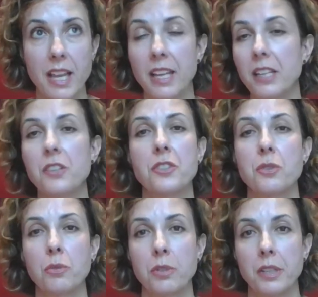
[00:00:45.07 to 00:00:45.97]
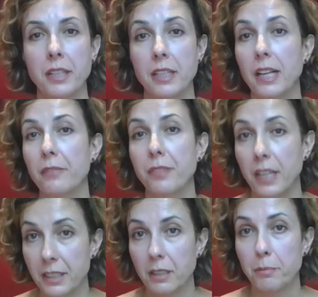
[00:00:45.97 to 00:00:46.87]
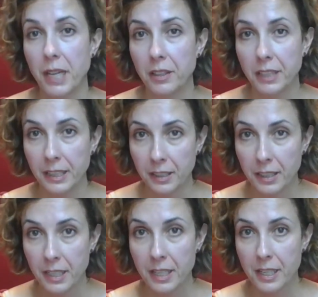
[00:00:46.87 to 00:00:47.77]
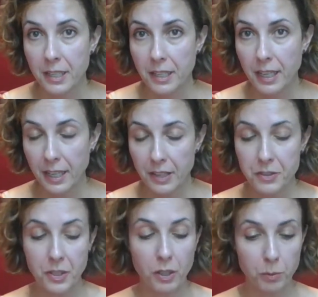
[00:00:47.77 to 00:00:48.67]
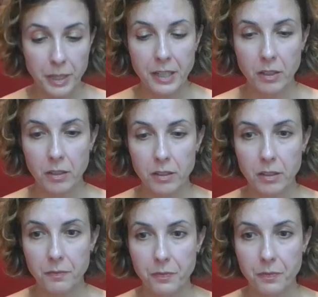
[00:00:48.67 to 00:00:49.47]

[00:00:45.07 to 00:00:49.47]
any story that I find compelling as a reader,